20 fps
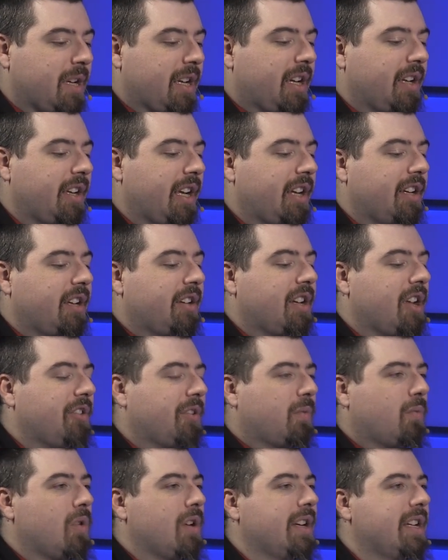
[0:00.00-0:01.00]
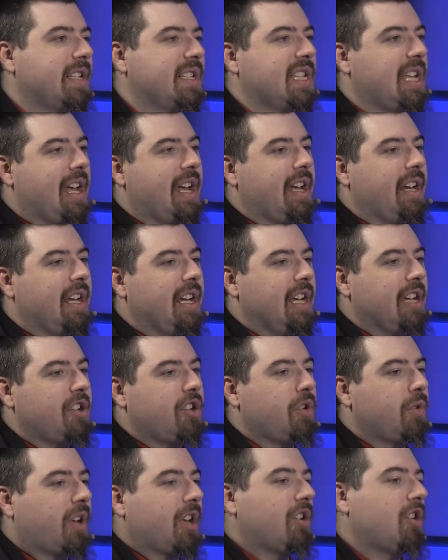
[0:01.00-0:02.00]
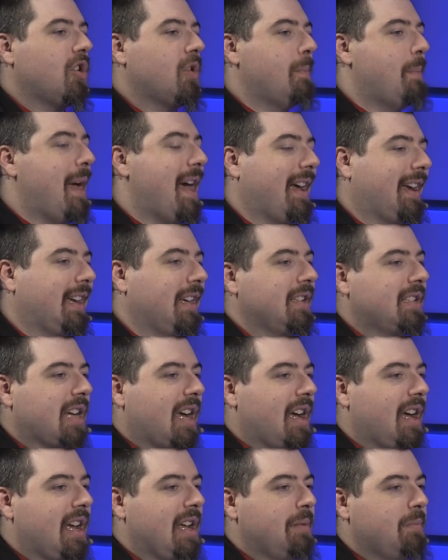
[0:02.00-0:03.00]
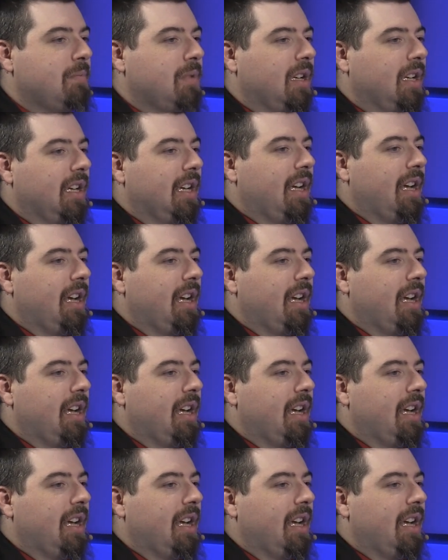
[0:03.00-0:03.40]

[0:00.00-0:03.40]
And another one is that you can go back in time